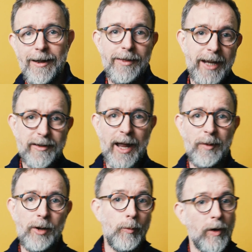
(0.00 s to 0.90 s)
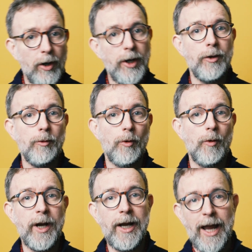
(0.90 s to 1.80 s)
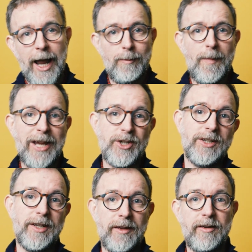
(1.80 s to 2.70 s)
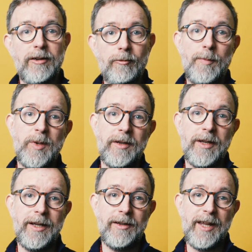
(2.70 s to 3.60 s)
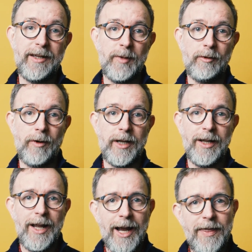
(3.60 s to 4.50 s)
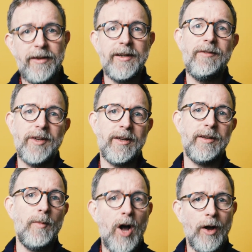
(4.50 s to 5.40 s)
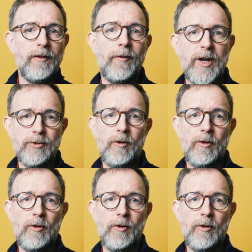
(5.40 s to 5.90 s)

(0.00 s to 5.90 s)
The examiner will look at your drawing and match it to the descriptors in the assessment grid, and this gives us a mark for each